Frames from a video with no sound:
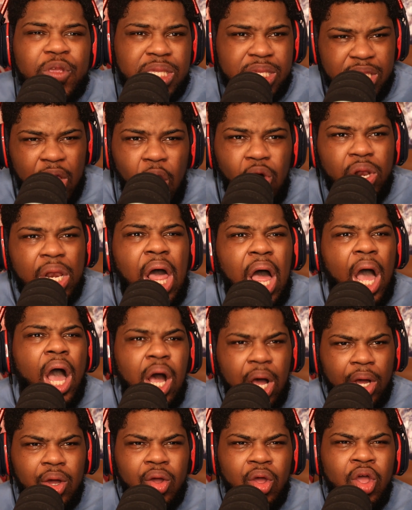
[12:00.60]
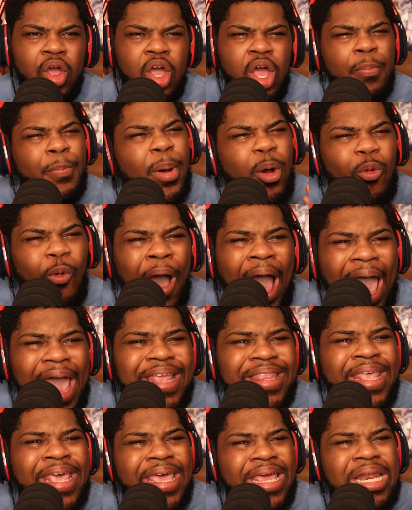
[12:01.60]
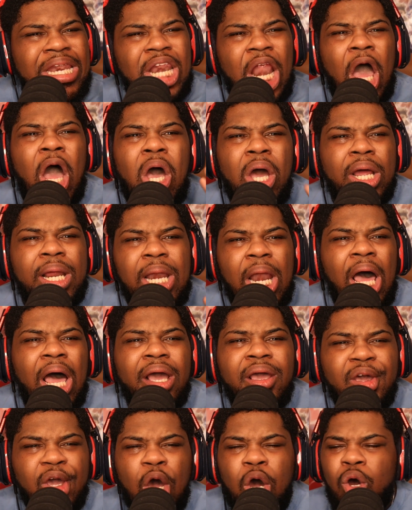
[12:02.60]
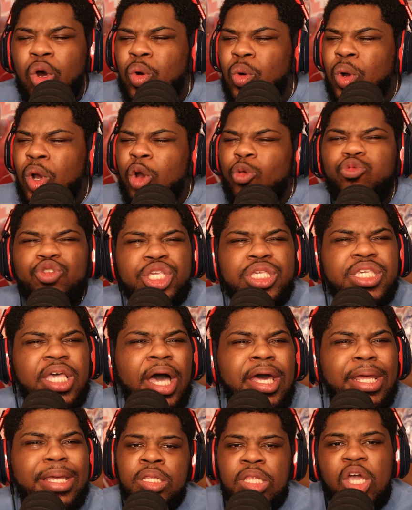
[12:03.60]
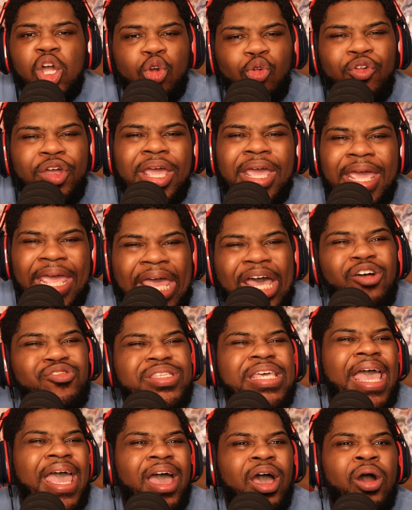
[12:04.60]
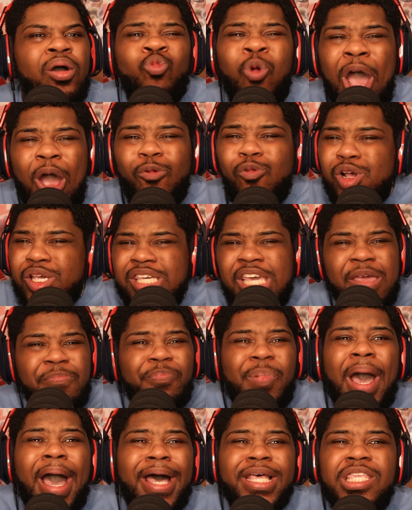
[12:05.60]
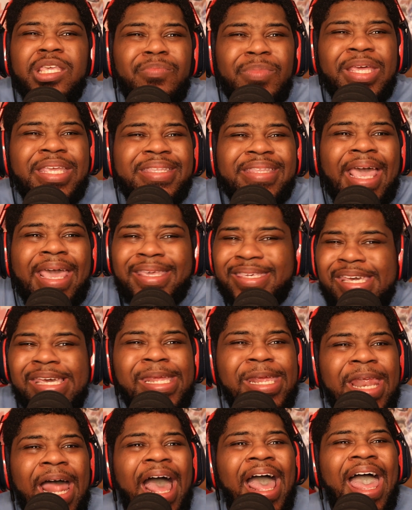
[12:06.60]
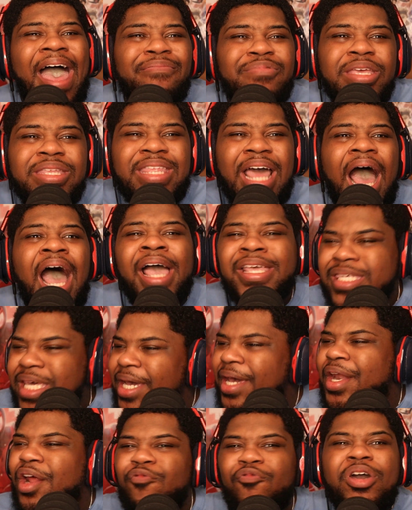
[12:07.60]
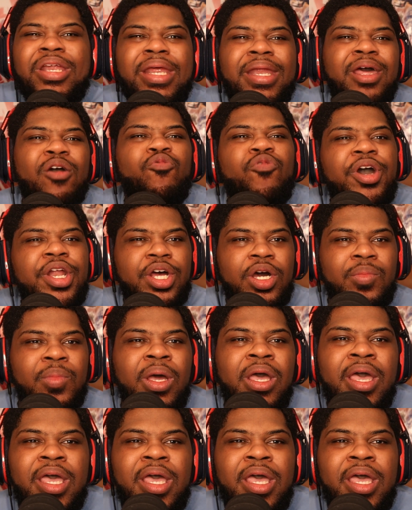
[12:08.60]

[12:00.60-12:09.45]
so long. But why didn't Longclaw go with Sonic the Green Hill Town? What would she possibly think? She did not have to die. She could have went in there with him.